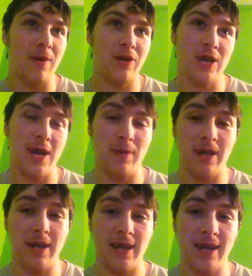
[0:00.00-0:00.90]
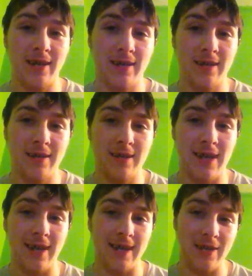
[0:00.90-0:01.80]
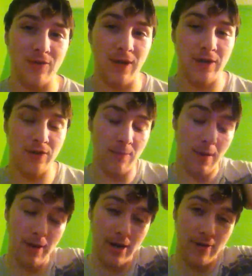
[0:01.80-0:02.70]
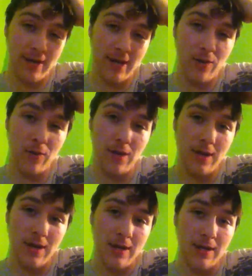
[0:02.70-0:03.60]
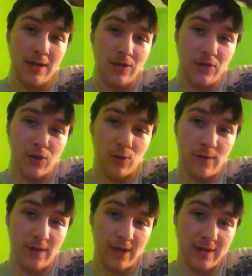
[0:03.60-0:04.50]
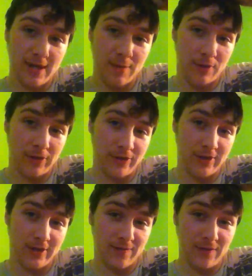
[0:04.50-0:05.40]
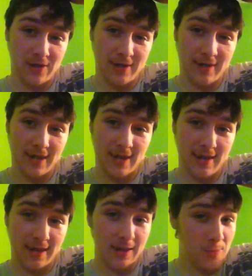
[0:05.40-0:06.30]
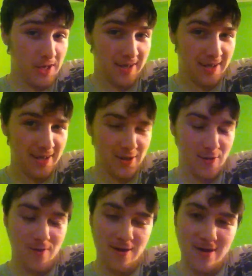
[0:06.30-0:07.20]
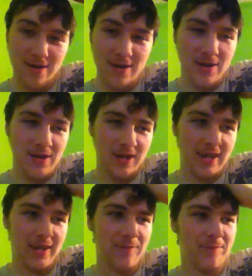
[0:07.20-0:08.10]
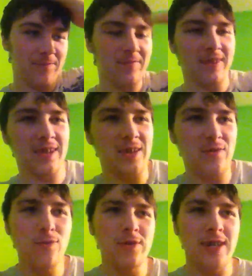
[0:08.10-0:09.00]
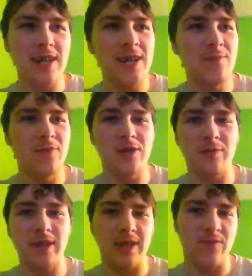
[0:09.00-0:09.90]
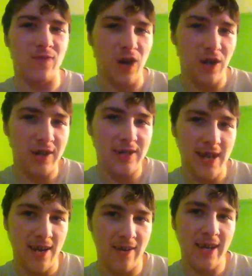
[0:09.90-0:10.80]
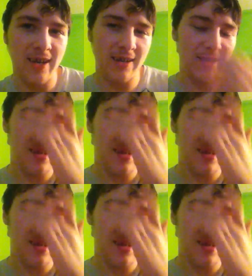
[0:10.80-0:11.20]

much happened today. And that's what's on my mind right now. So if it is, I apologize. If not, then allow me to continue. Like, if you sign up for something that's voluntary,